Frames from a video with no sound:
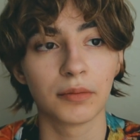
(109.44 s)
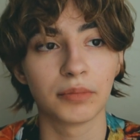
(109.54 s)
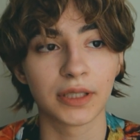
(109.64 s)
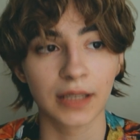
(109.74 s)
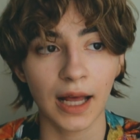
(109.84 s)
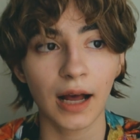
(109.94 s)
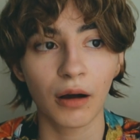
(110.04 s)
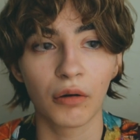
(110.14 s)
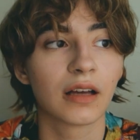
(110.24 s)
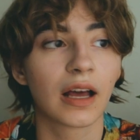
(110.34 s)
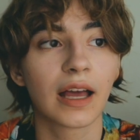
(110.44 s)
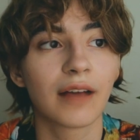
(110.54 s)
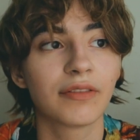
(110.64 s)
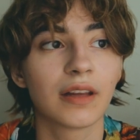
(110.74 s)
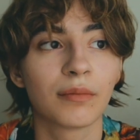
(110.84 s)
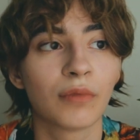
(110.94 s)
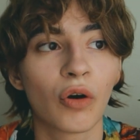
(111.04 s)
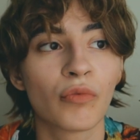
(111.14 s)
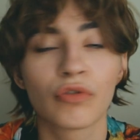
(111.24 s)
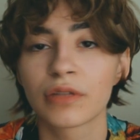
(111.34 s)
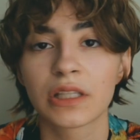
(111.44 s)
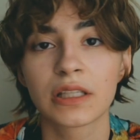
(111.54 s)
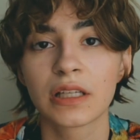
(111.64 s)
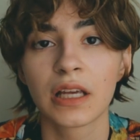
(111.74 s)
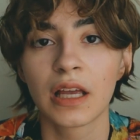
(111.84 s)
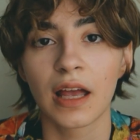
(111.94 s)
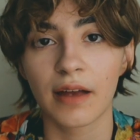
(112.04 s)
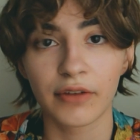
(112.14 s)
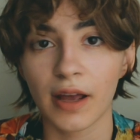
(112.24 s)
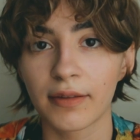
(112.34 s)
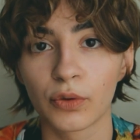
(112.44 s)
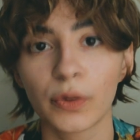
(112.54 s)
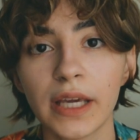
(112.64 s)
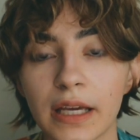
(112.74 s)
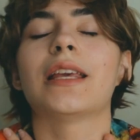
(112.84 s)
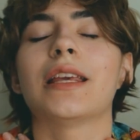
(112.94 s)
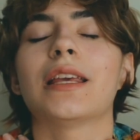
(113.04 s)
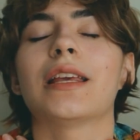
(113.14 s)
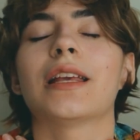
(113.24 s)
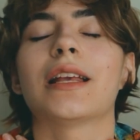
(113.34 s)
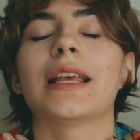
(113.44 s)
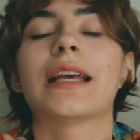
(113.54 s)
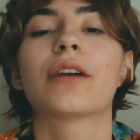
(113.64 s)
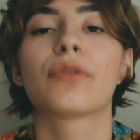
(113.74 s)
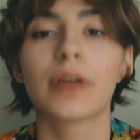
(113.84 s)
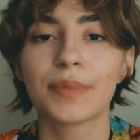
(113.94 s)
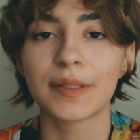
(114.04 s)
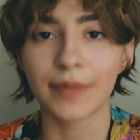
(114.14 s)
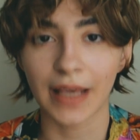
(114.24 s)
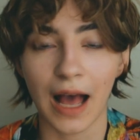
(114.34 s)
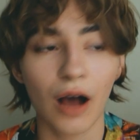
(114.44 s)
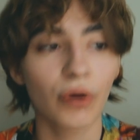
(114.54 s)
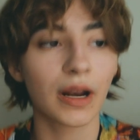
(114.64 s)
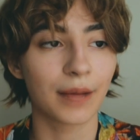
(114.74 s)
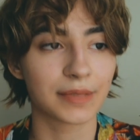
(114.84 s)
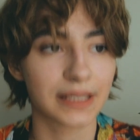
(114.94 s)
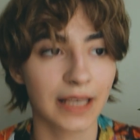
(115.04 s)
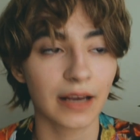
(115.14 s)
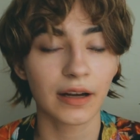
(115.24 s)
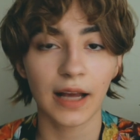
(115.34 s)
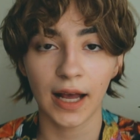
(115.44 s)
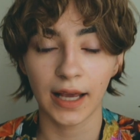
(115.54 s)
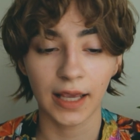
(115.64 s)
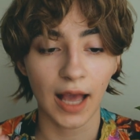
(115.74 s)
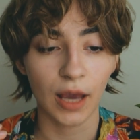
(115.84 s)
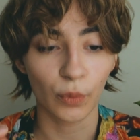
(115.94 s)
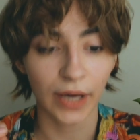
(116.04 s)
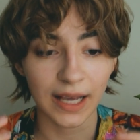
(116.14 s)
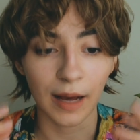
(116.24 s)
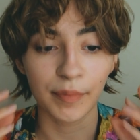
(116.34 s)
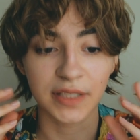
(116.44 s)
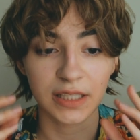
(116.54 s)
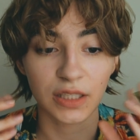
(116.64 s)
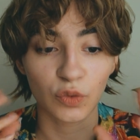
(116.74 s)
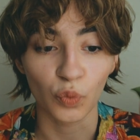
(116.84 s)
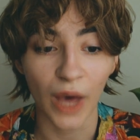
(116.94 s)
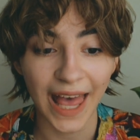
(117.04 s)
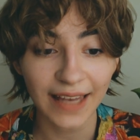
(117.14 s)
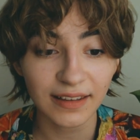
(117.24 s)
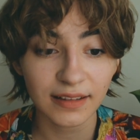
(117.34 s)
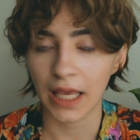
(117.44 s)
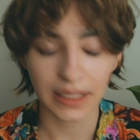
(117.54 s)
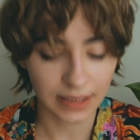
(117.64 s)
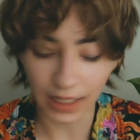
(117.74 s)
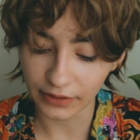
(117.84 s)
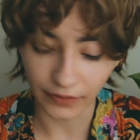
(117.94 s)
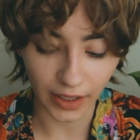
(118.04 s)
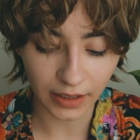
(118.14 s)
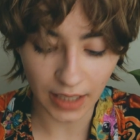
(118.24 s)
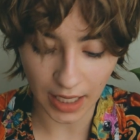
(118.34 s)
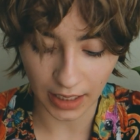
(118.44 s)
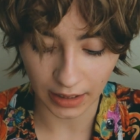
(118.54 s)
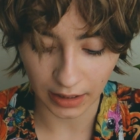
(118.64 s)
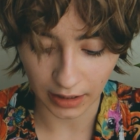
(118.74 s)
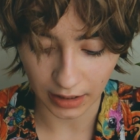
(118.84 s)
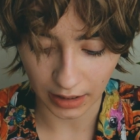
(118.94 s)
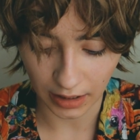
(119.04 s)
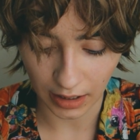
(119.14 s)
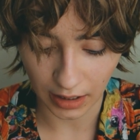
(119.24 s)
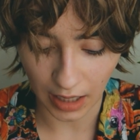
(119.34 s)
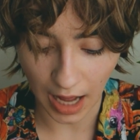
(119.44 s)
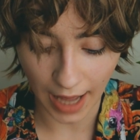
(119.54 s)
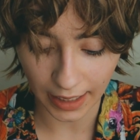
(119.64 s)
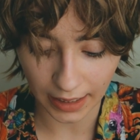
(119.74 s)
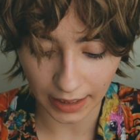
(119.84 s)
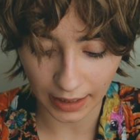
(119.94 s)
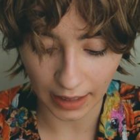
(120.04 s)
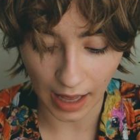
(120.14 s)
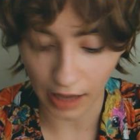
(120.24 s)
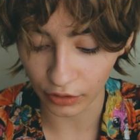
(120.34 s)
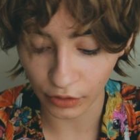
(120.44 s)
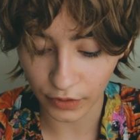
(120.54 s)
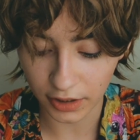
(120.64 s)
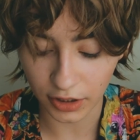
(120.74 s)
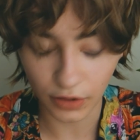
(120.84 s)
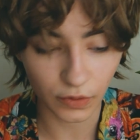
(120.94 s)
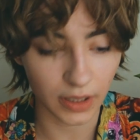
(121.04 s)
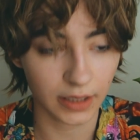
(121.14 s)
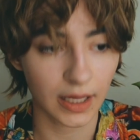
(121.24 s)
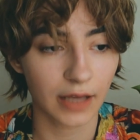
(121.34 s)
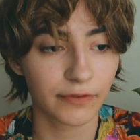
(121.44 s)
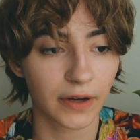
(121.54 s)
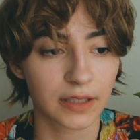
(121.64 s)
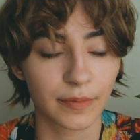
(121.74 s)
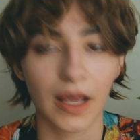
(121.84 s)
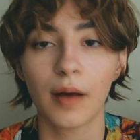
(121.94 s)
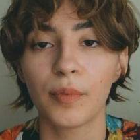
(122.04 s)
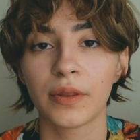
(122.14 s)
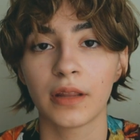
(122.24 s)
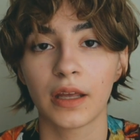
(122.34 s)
But now, I have them almost every other week. It creeps me out, I'm scared, I wake up in sweat. It's not fun, and I don't know what to do, and that fucks me up, and